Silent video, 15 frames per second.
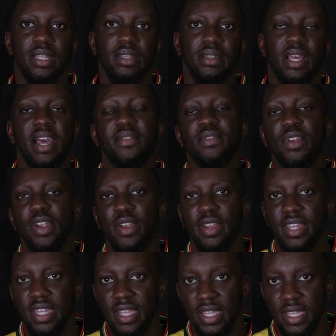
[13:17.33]
have
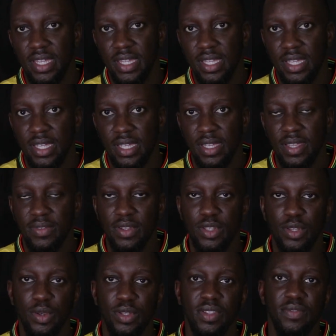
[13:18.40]
learned it, even
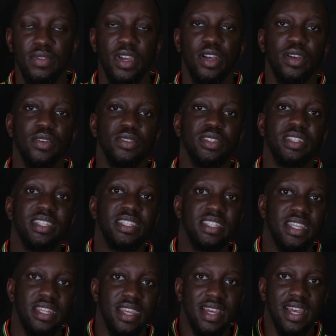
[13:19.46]
though they've not gone to the
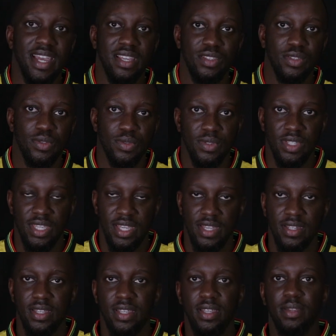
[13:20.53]
senior high school yet.
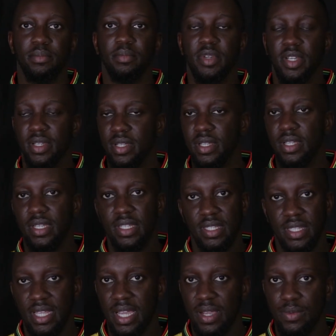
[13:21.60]
But
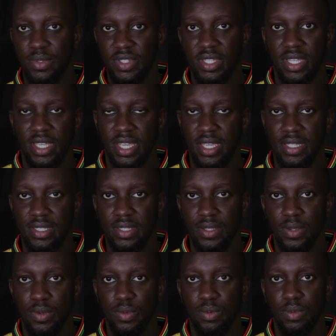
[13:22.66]
that was the case.
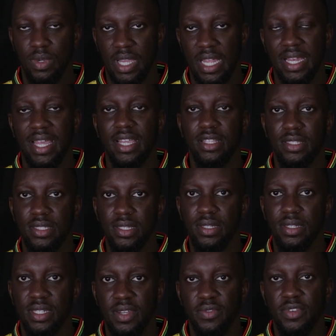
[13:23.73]
So I like to
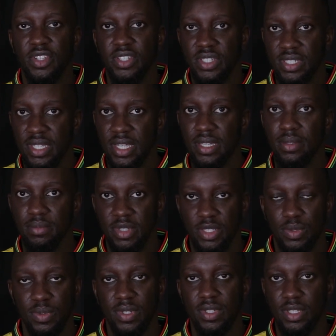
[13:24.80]
differentiate
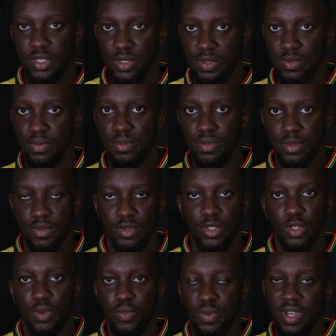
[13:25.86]
between the two.
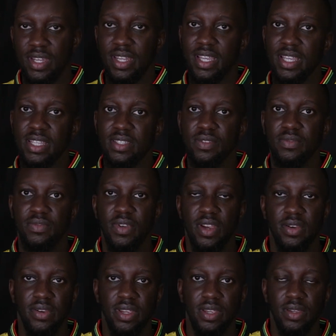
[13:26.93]
One is
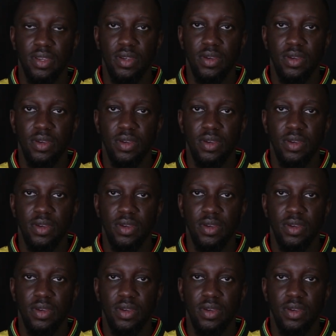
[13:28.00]
very